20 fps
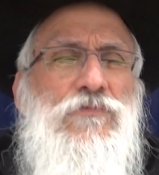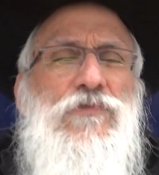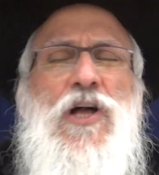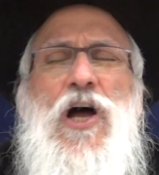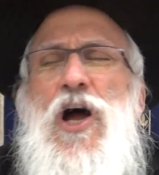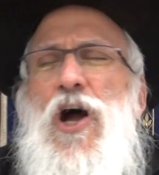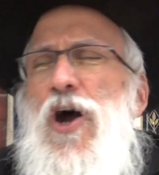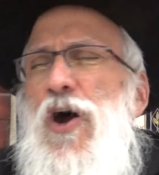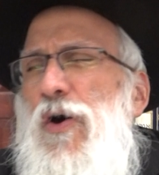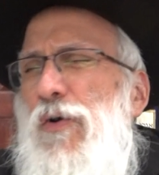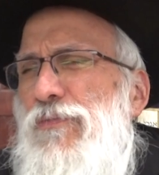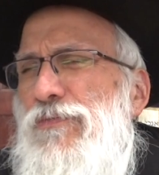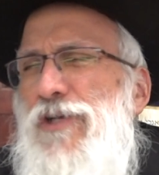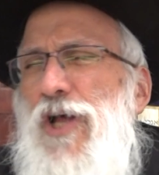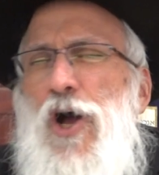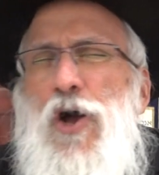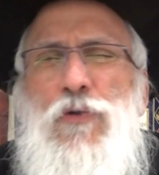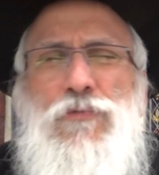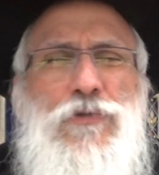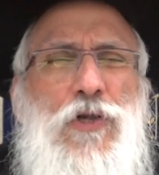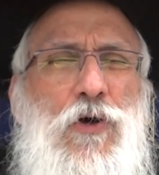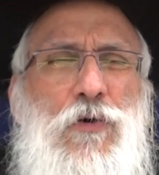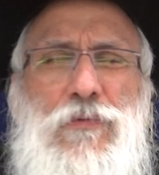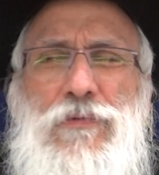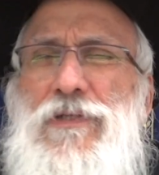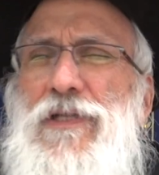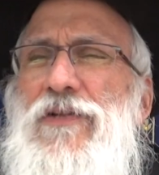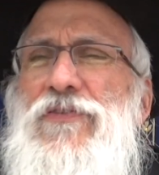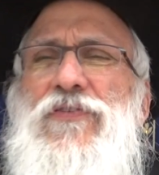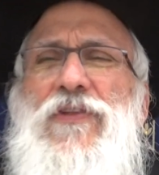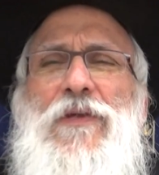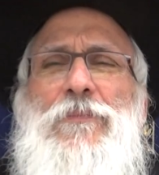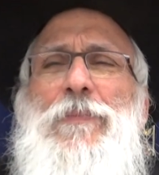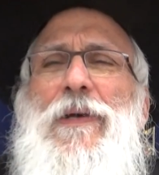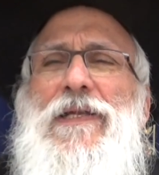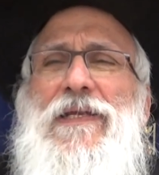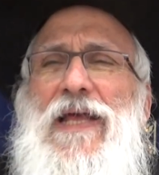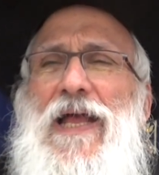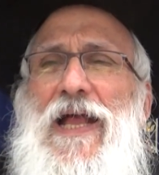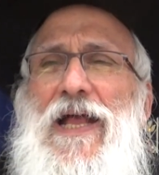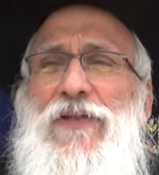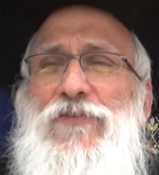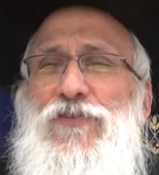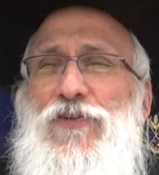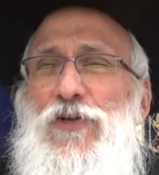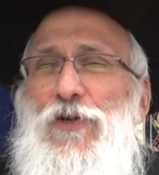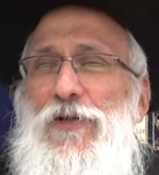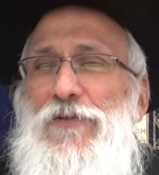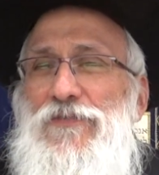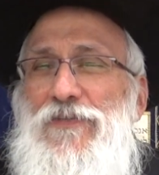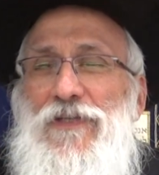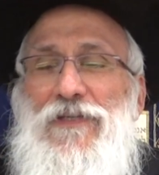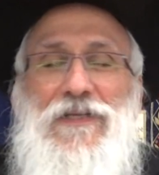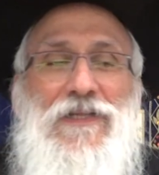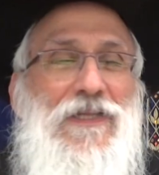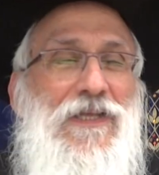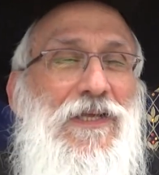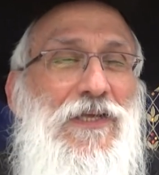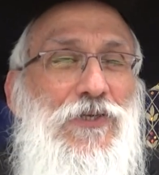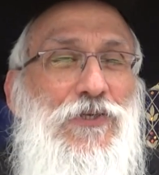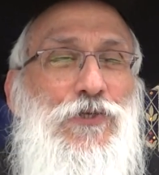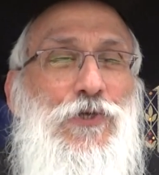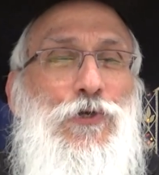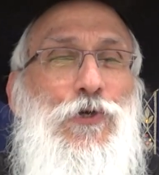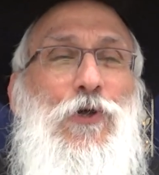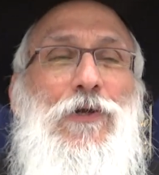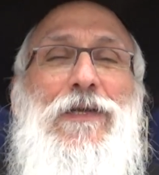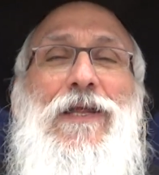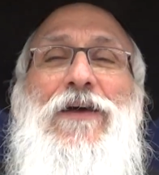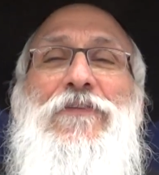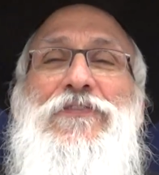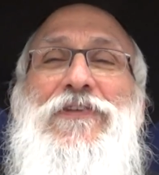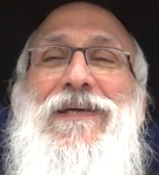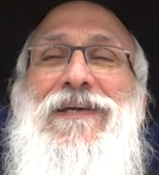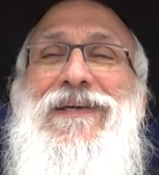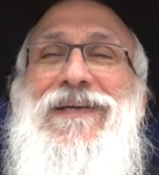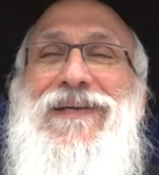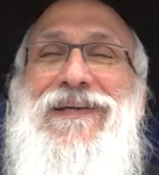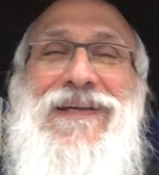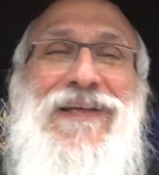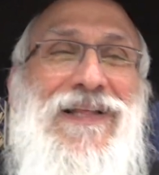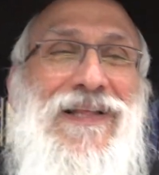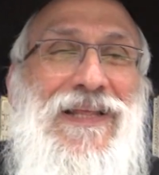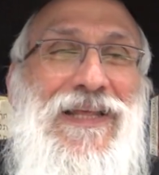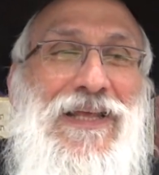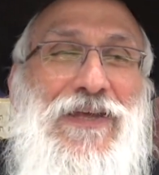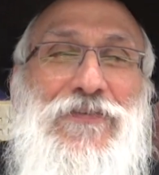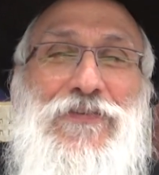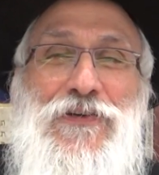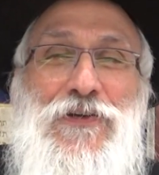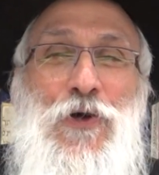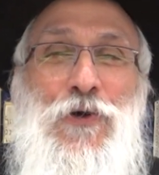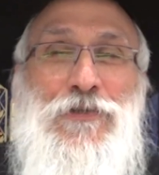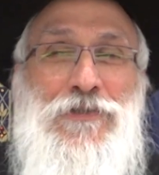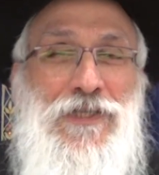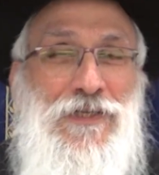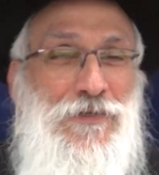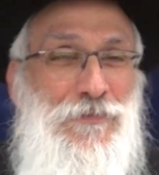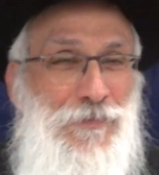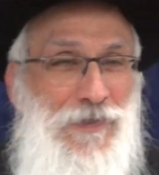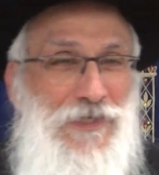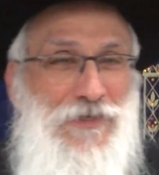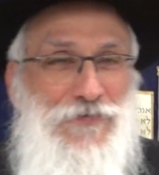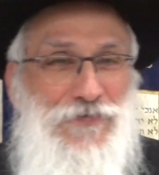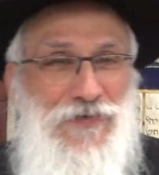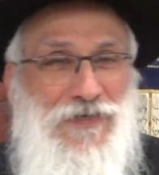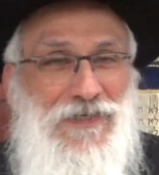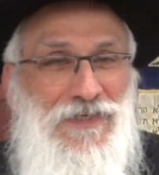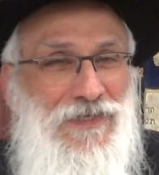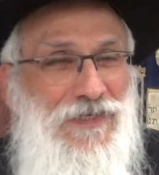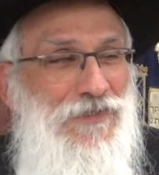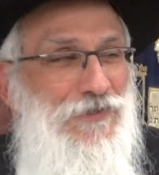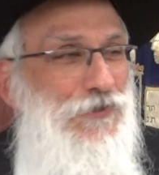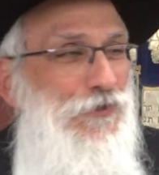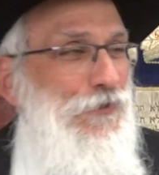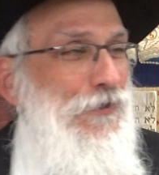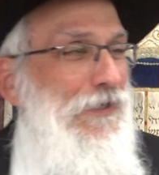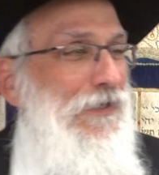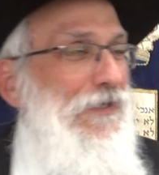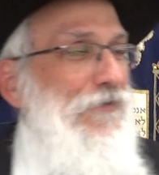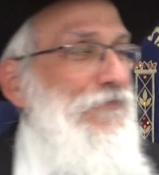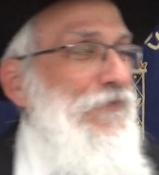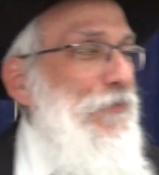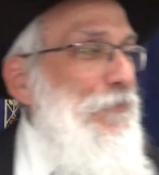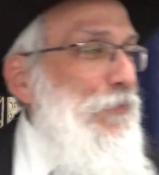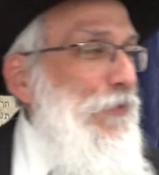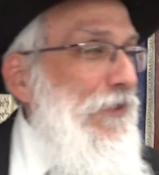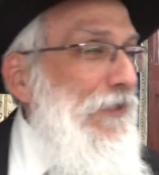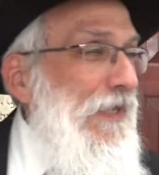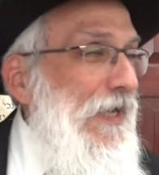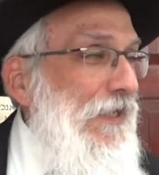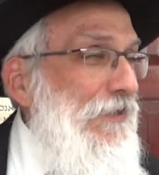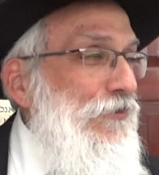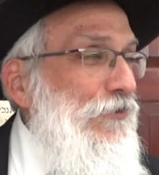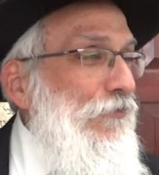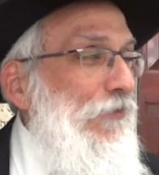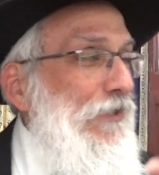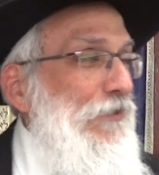No. It's like by the hands. You don't have to. You don't have to. If you go to the mikveh, you don't have to put on your